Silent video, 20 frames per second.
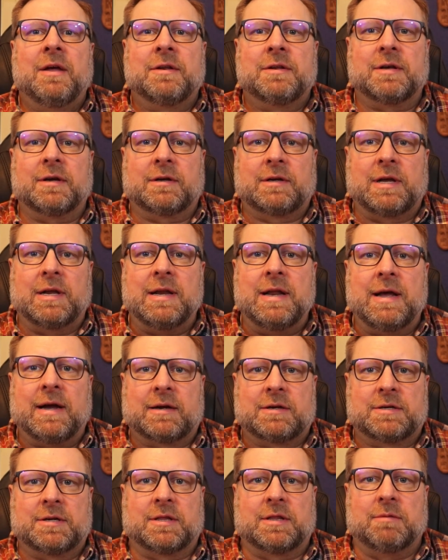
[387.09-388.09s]
to
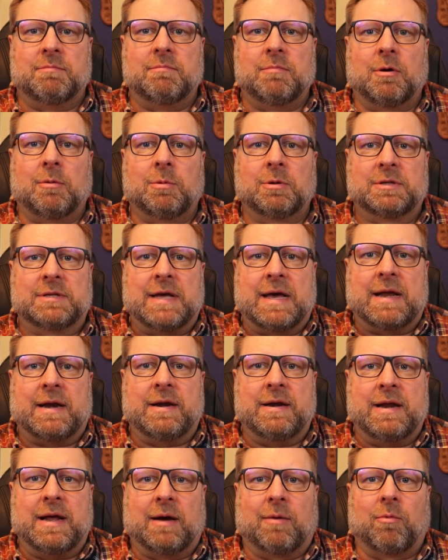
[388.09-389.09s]
connect to the mobile
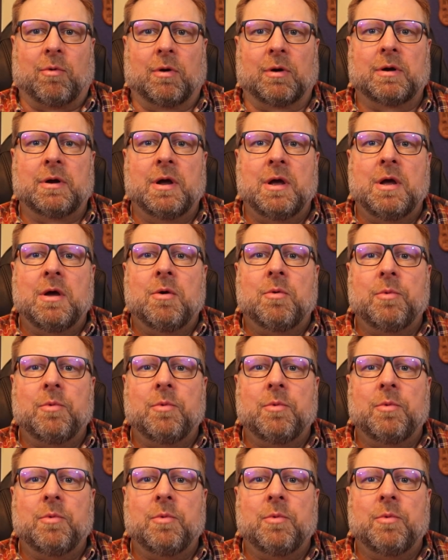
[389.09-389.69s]
data network